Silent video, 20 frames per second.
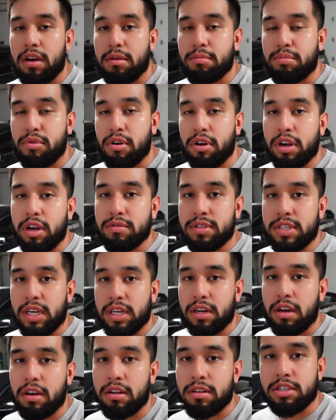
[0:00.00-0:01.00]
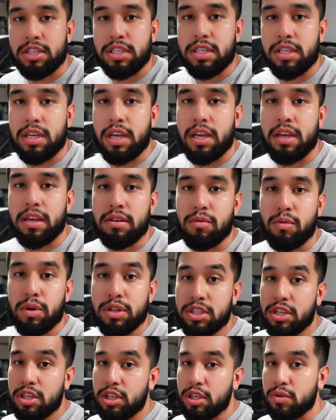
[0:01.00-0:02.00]
Bronco technology and
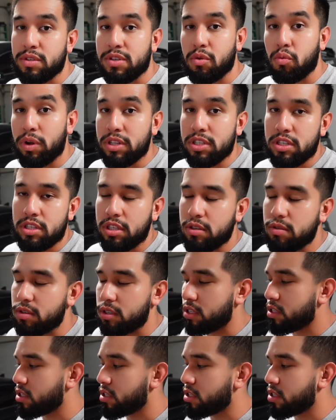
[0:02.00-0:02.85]
what to use and when to use it.